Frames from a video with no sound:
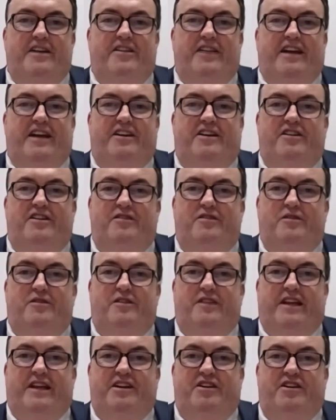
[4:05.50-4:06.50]
Thank you.
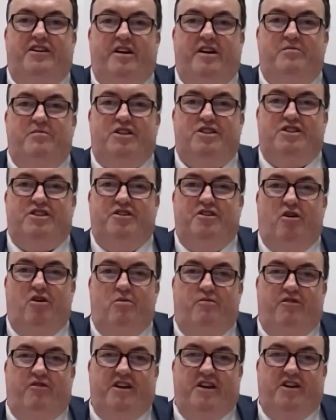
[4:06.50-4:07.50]
Thank you very much.
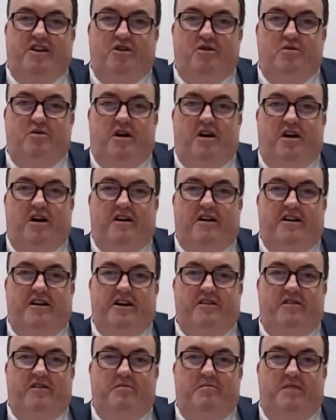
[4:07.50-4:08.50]
Hopefully you are
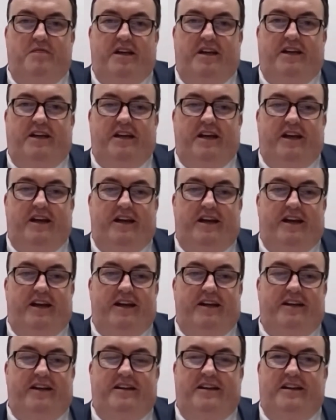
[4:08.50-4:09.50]
hearing me
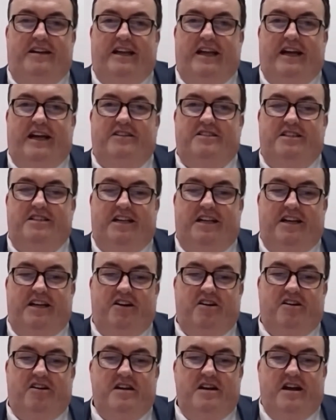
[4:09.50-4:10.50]
loud and
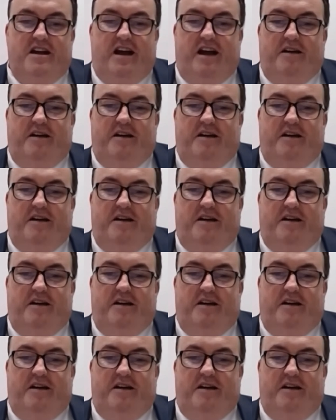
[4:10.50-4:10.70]
clear.